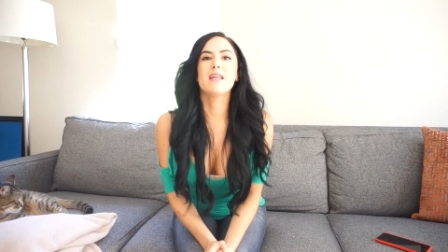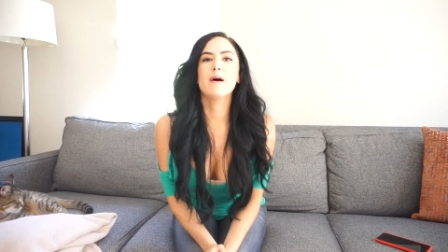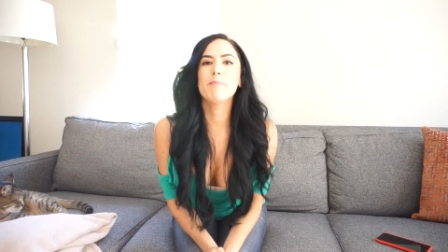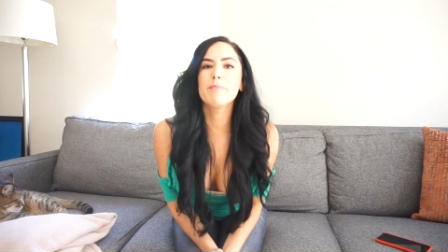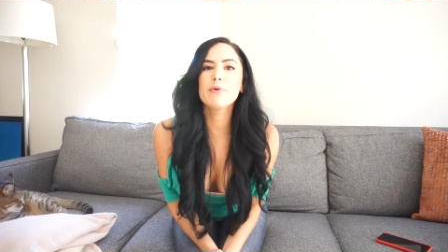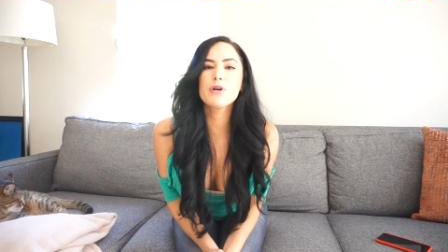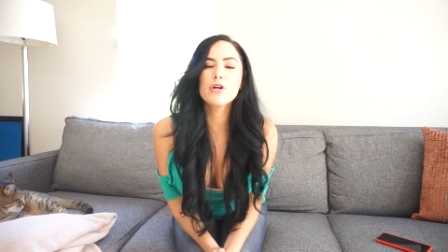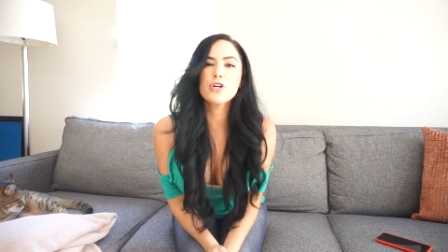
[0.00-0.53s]

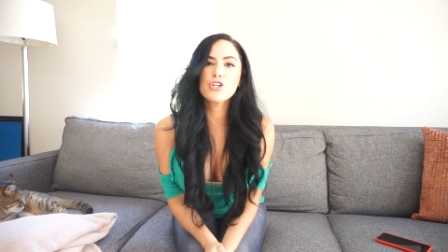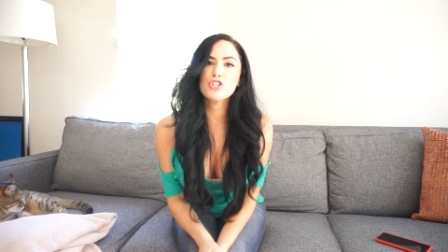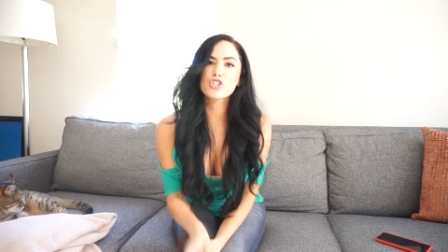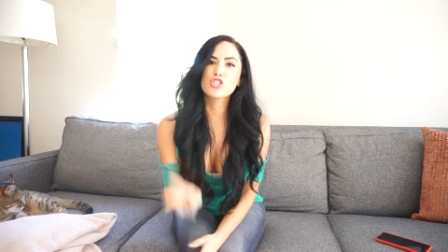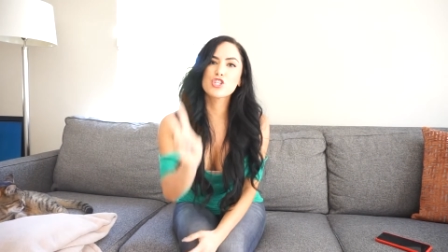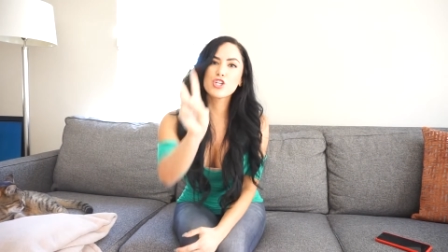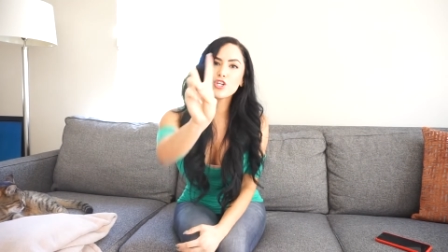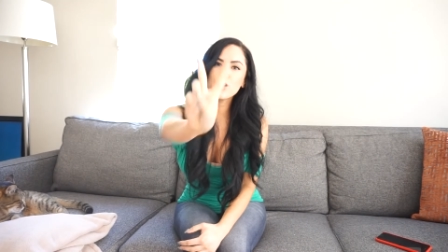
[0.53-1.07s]
number
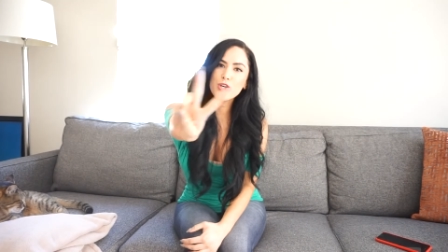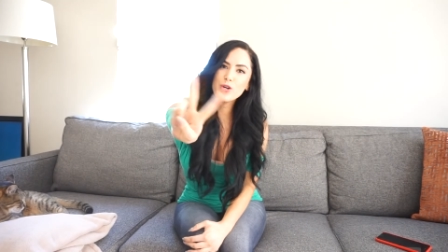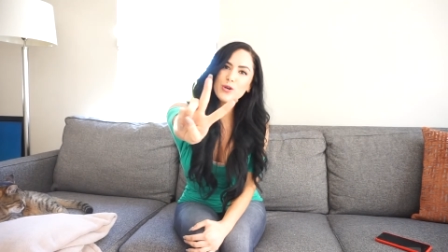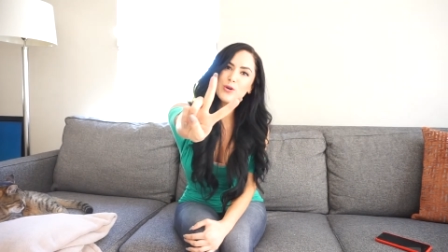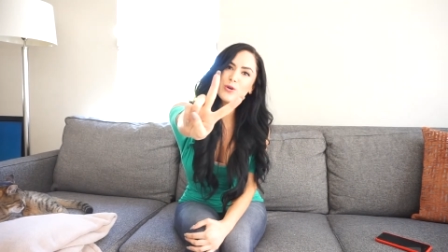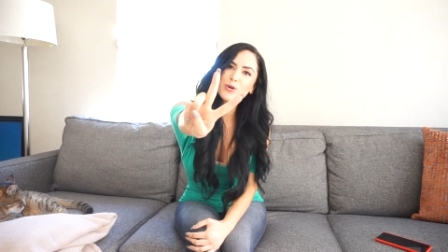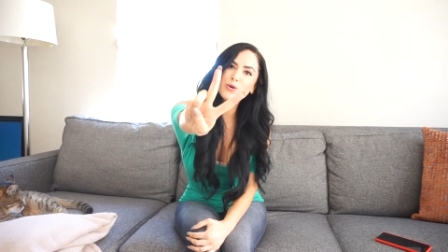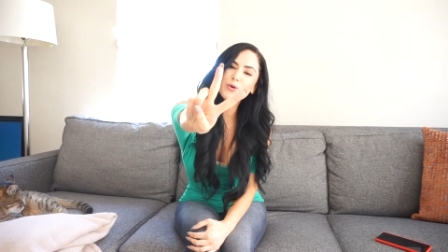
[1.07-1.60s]

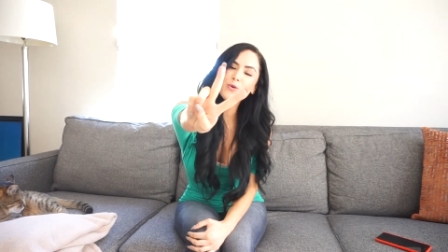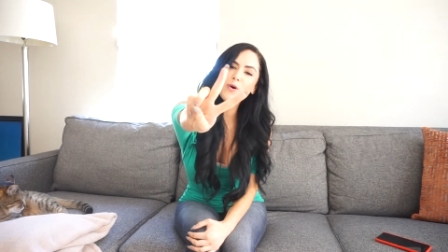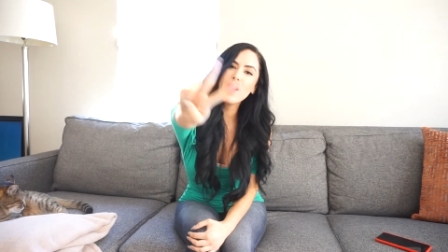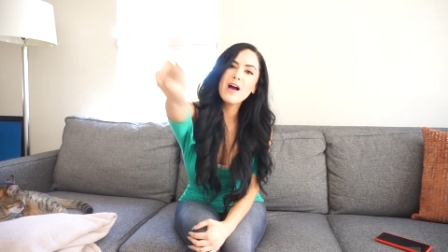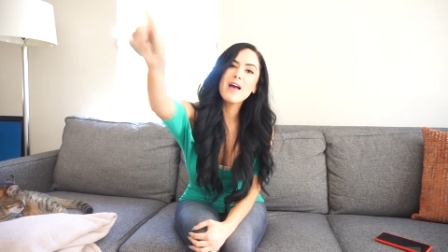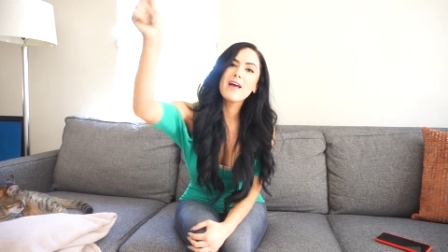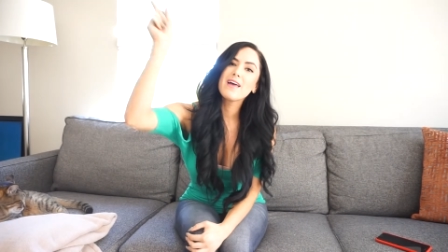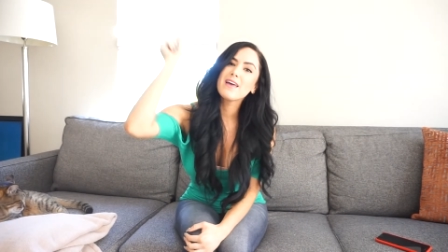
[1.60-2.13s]

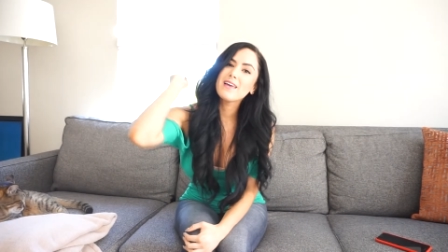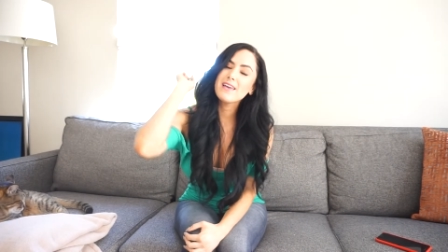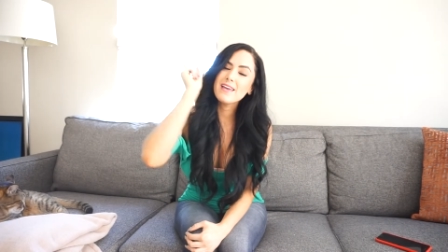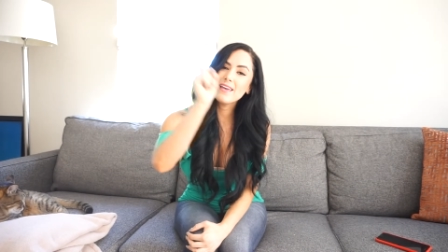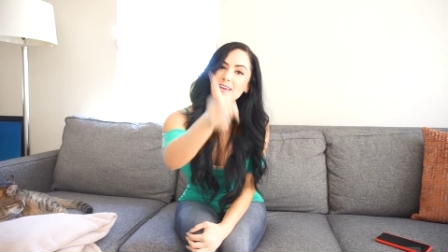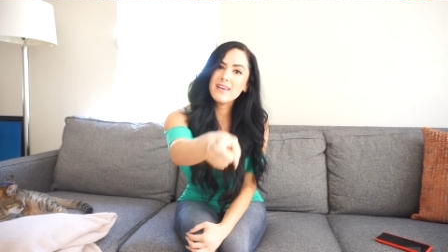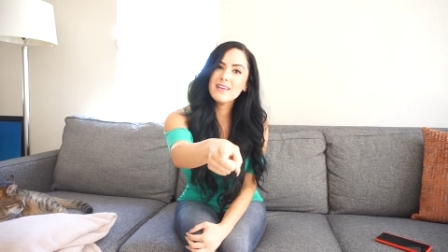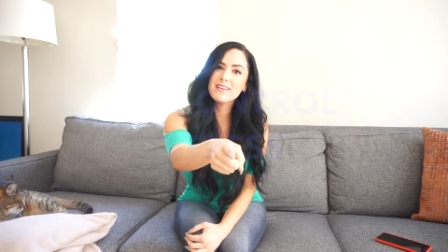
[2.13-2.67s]
two
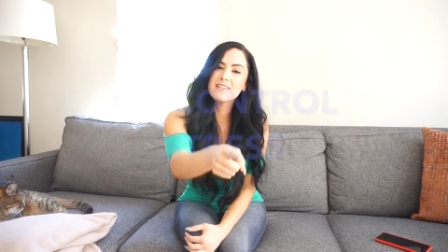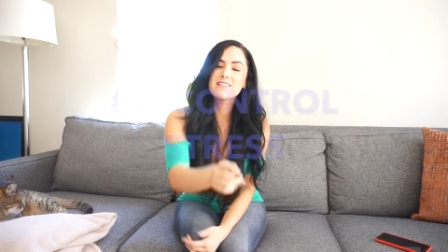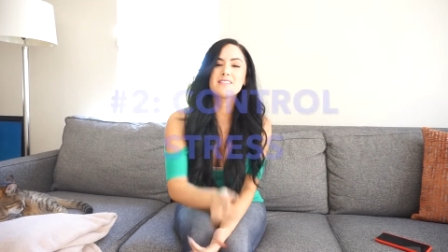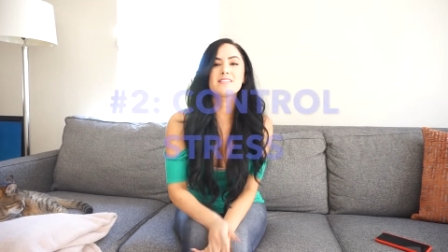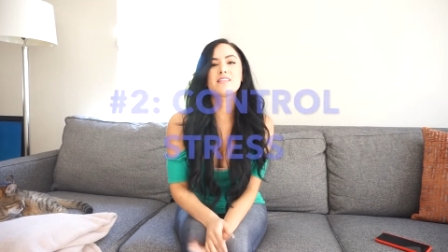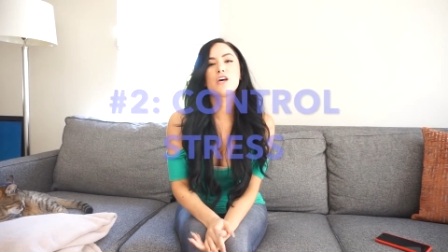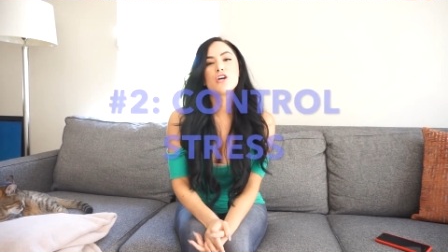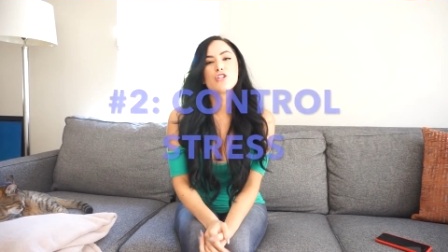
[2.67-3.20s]

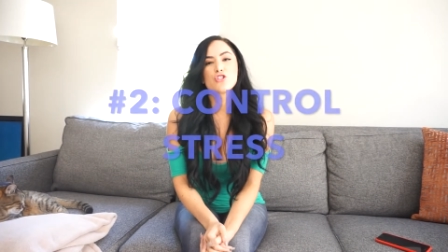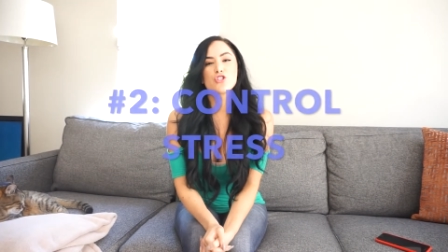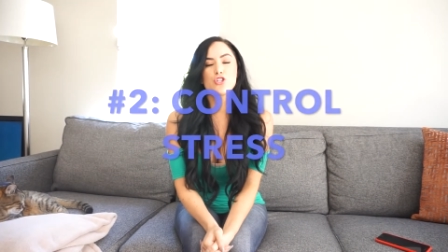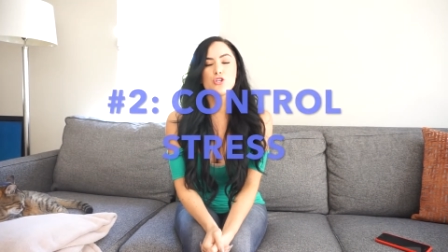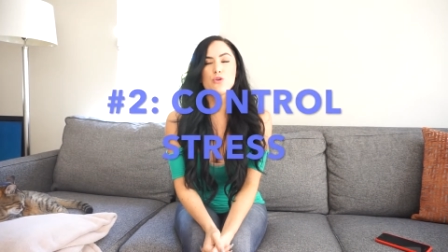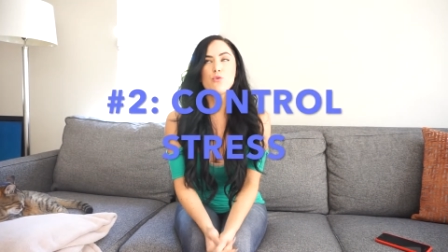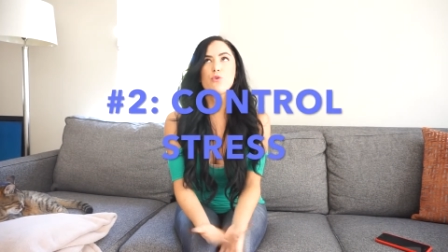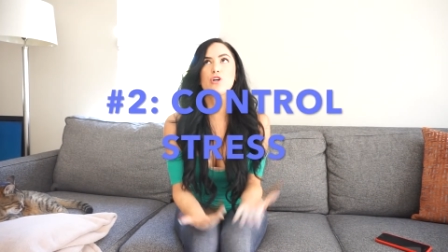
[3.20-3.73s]
is
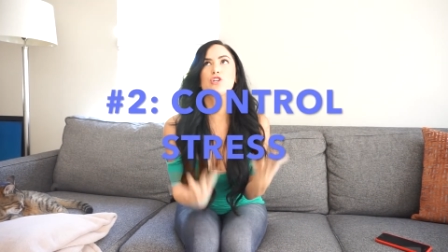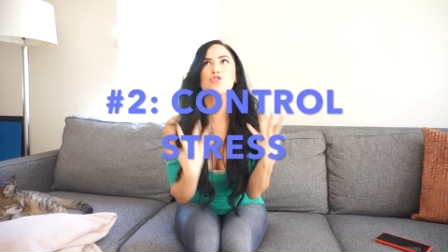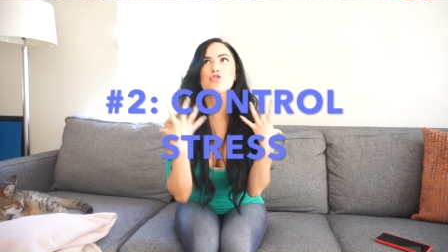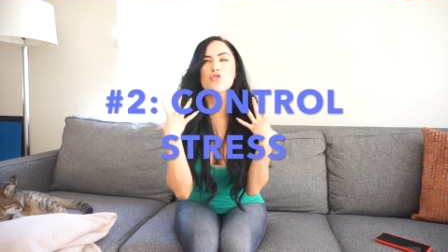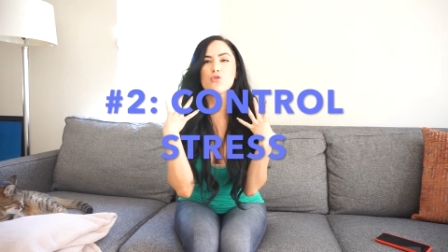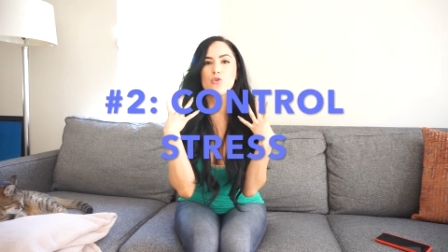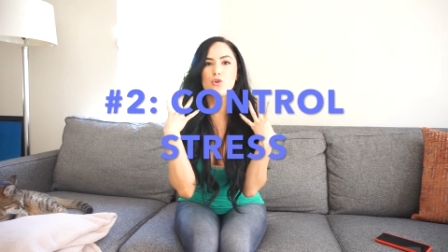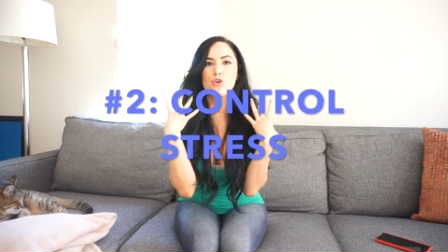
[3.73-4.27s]
to
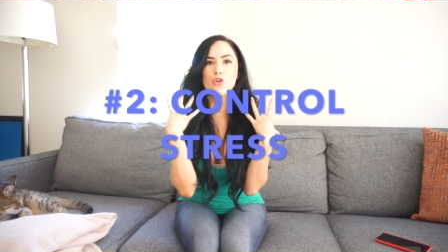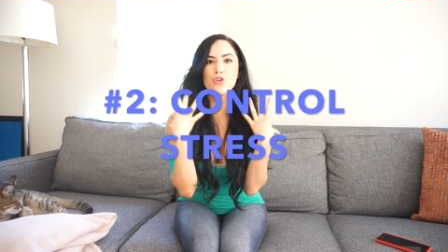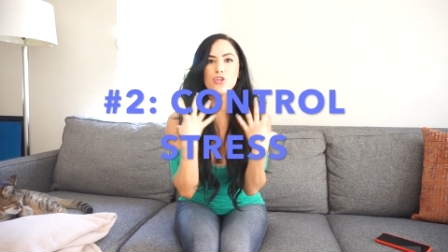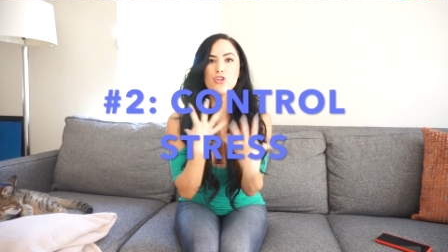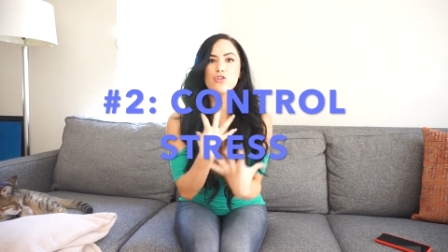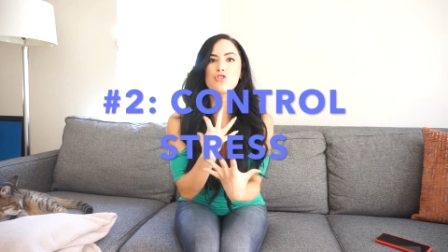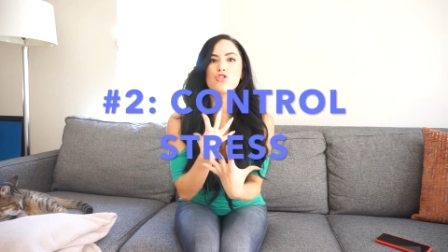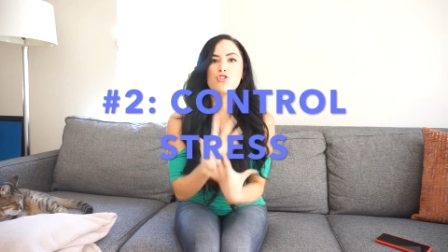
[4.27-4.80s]
control
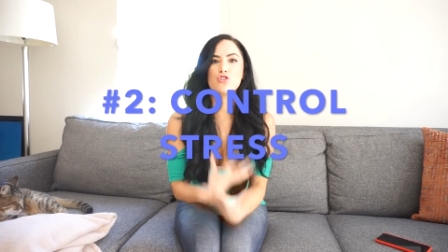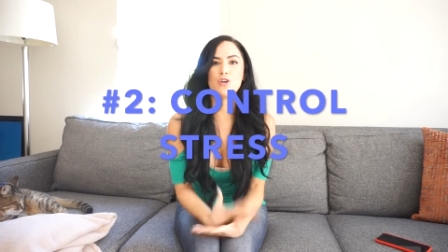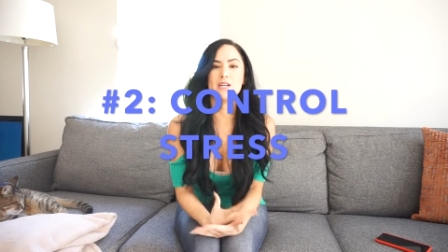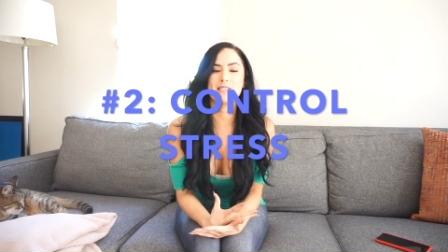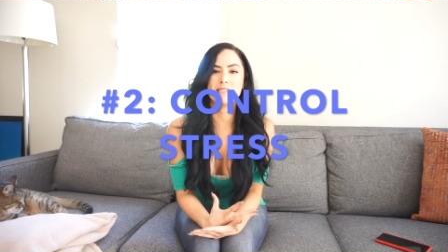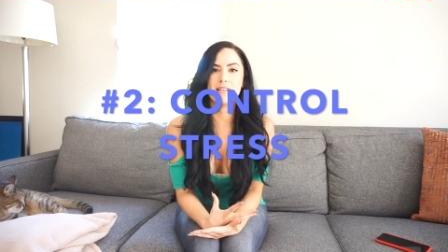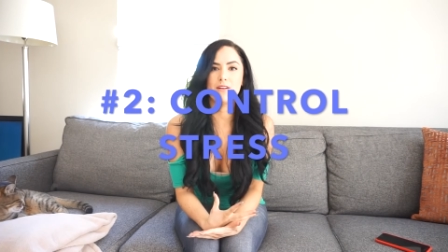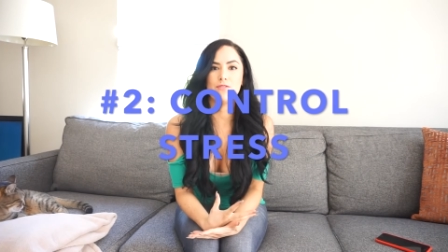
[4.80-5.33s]
your
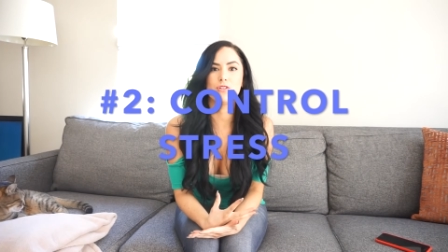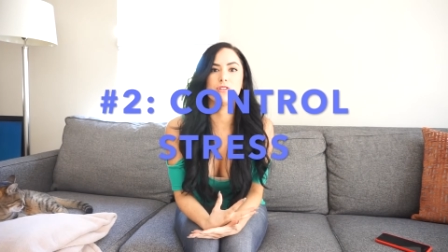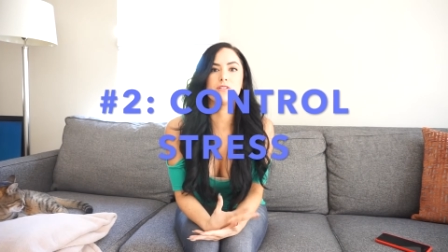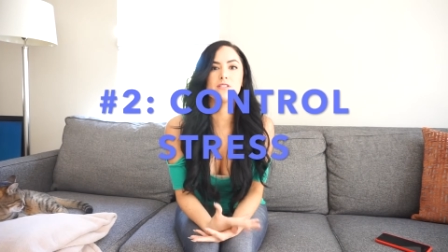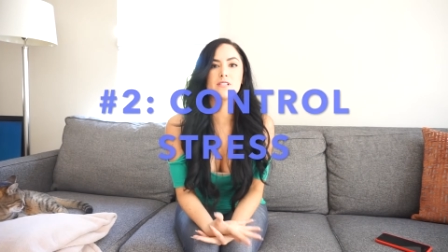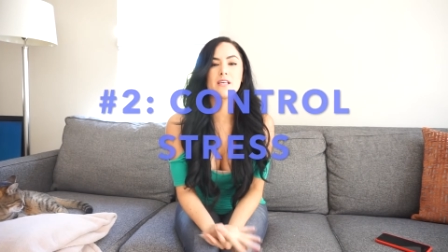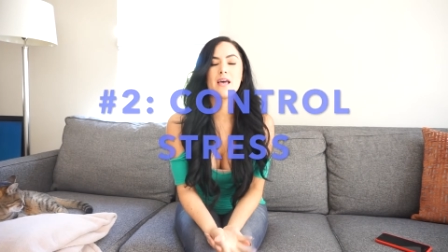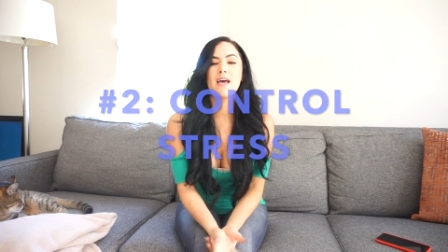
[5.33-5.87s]
stress
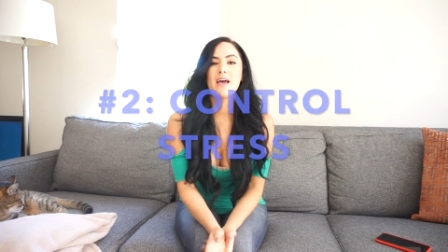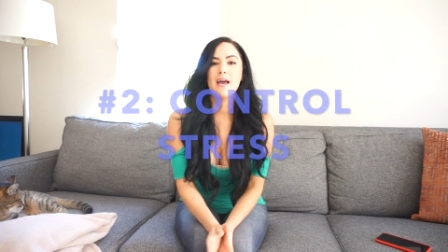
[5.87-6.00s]
levels.